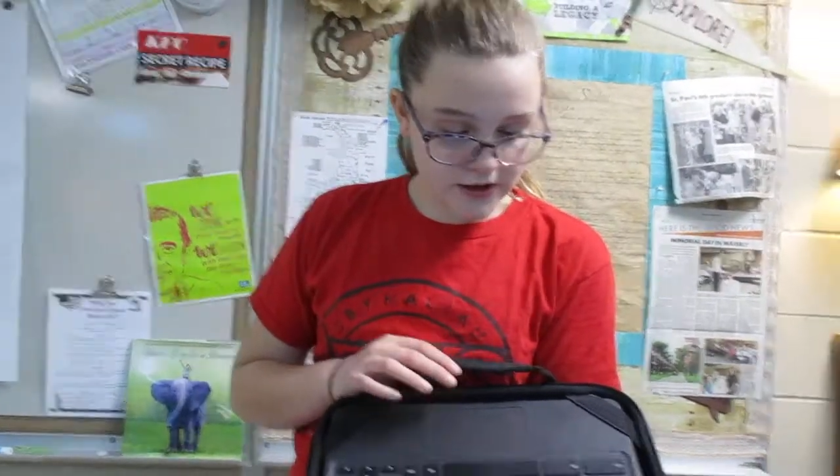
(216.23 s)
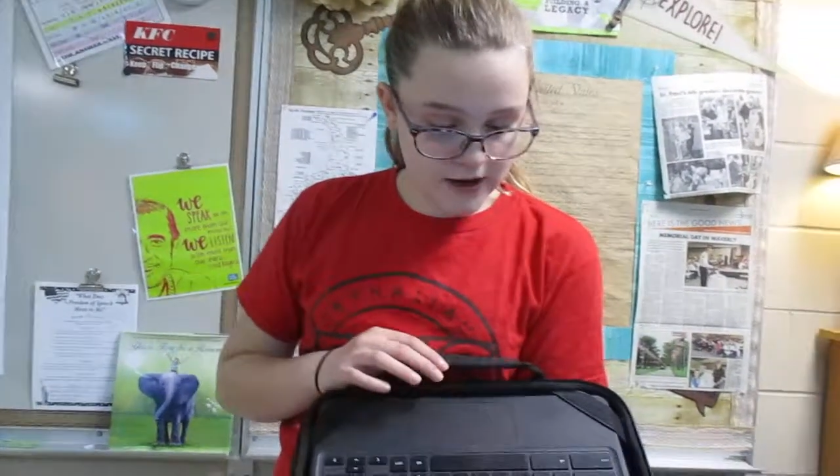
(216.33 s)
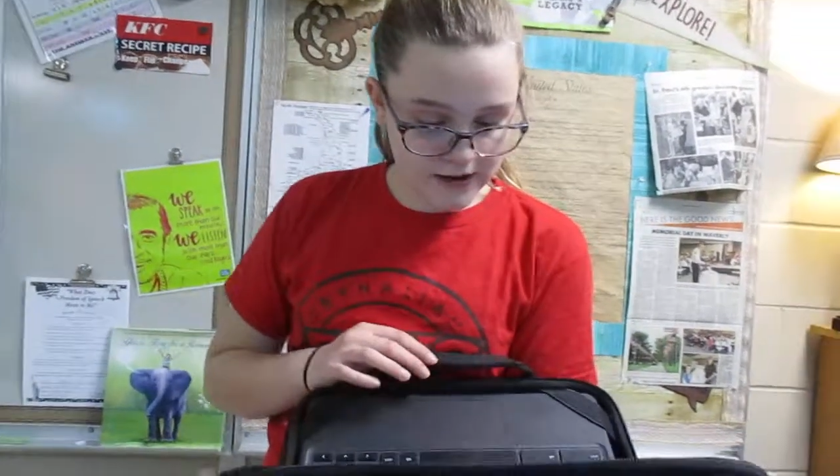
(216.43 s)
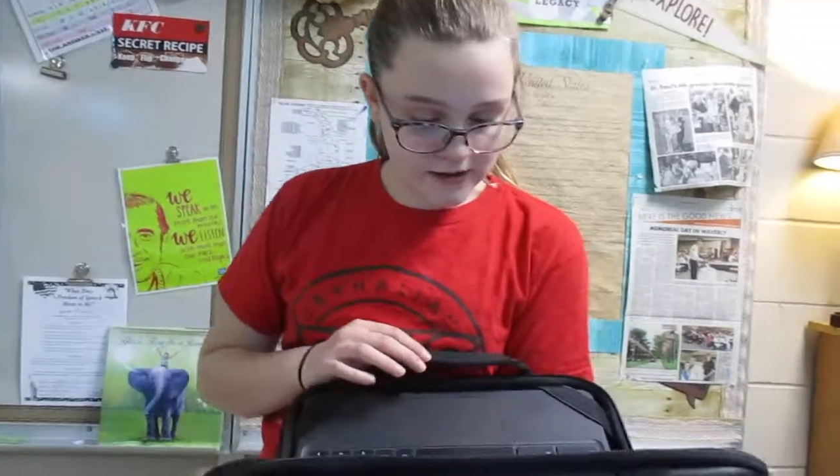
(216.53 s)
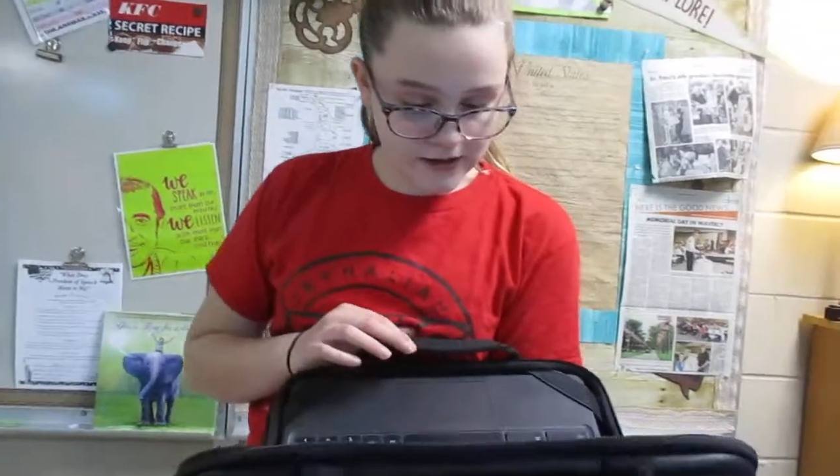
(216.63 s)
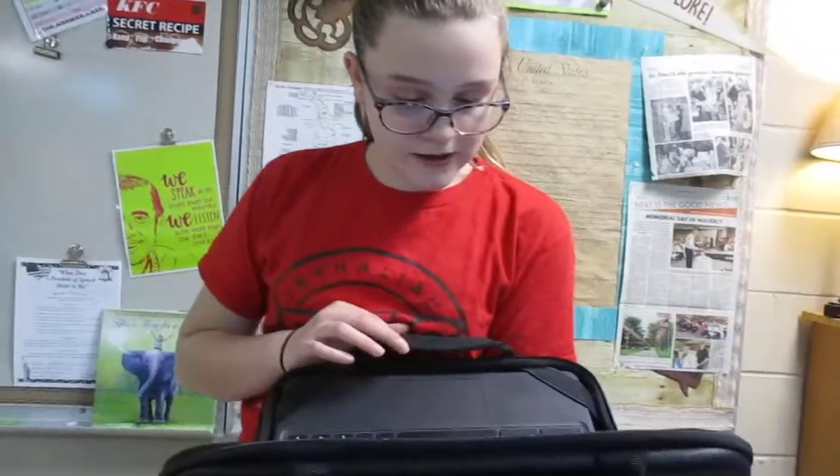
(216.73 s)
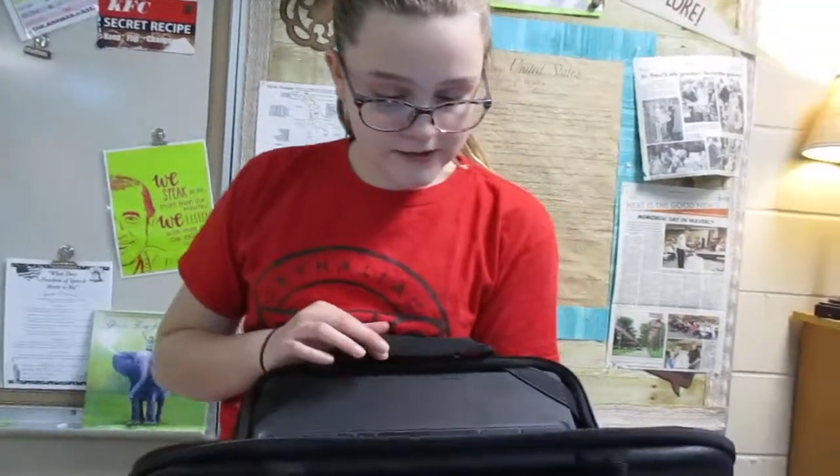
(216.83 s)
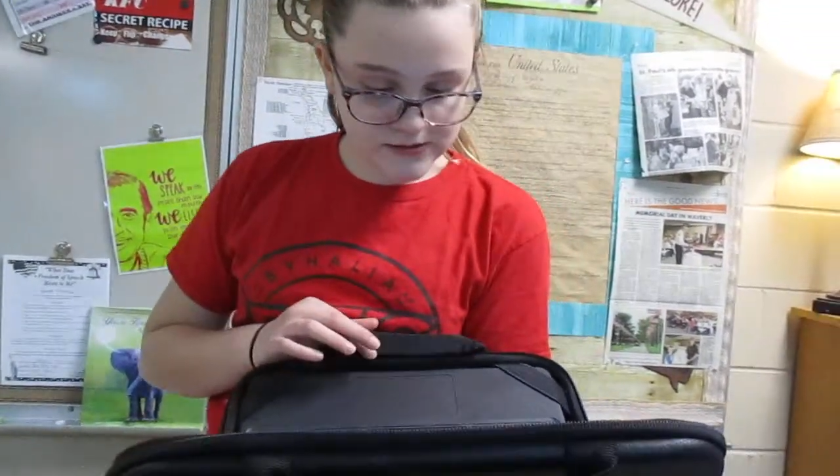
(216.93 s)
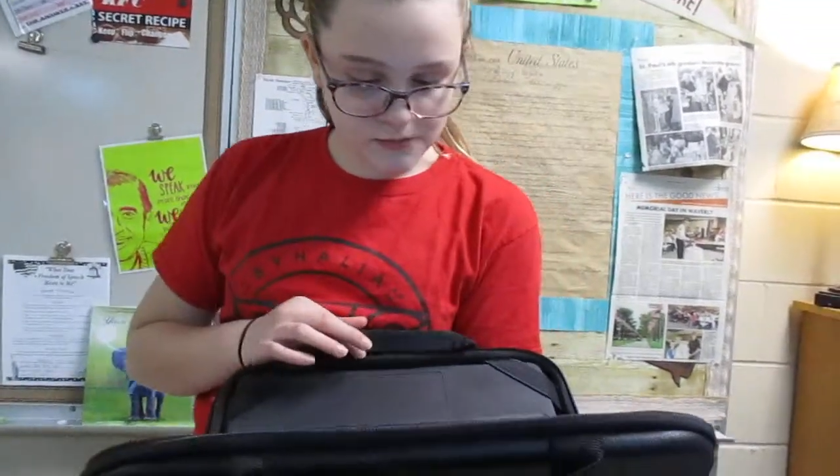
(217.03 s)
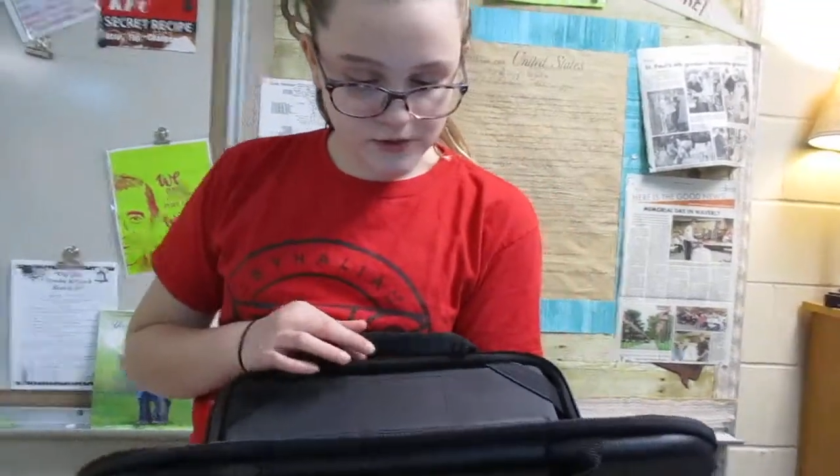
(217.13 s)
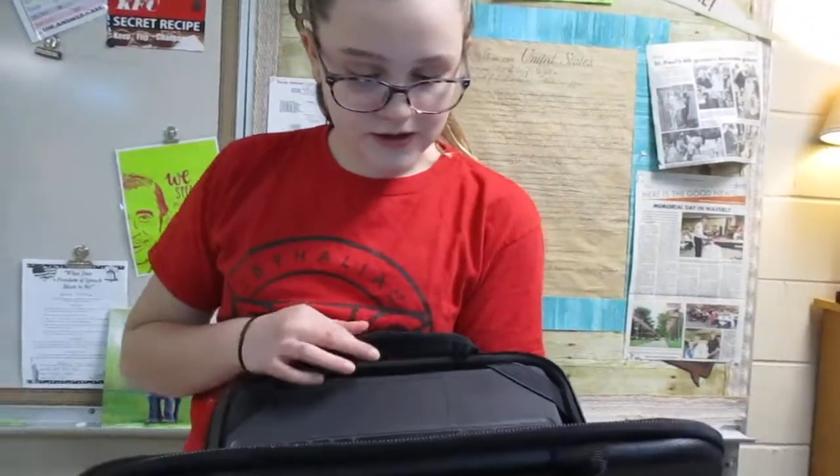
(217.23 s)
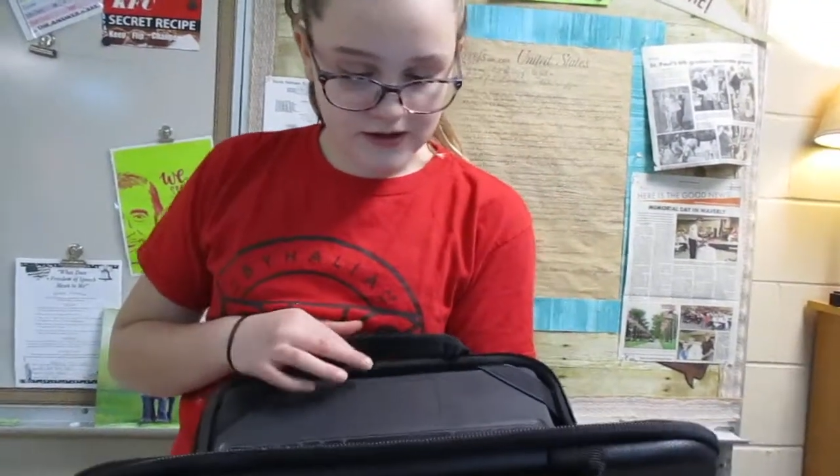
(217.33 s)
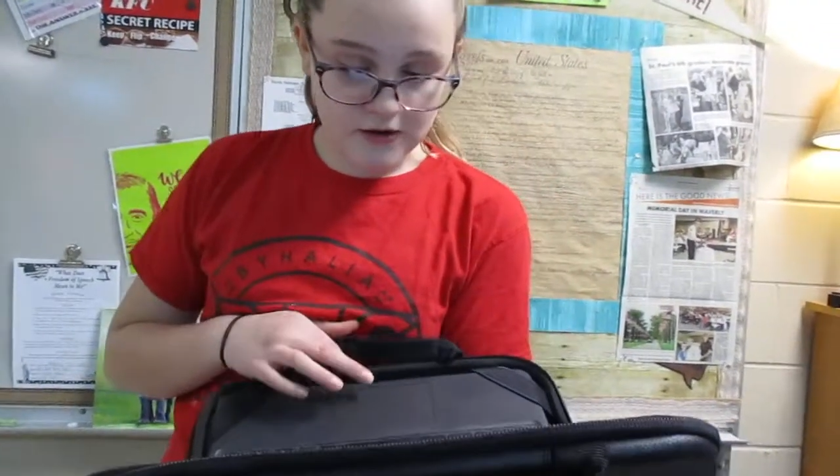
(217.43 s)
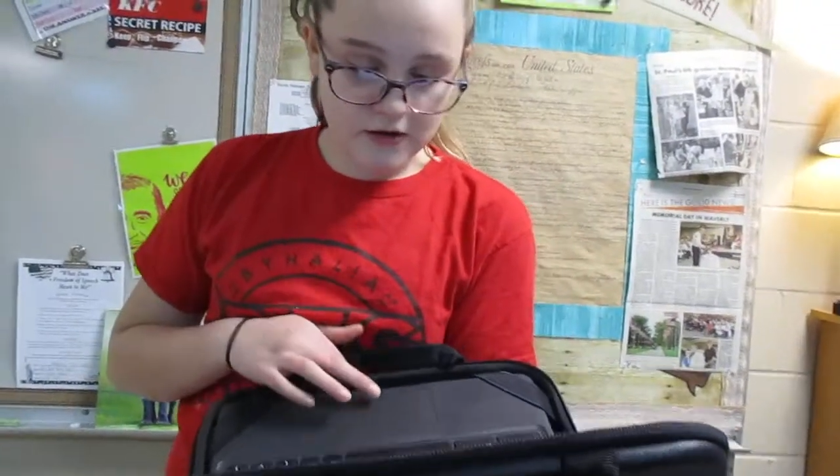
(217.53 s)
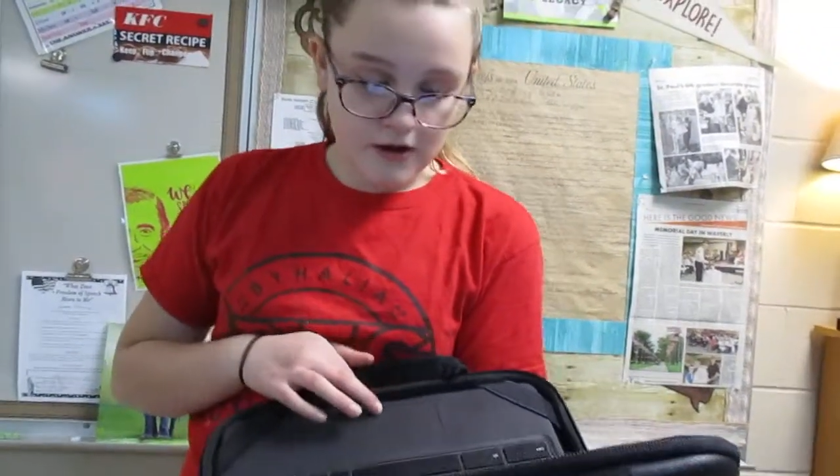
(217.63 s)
ending as a brigadier,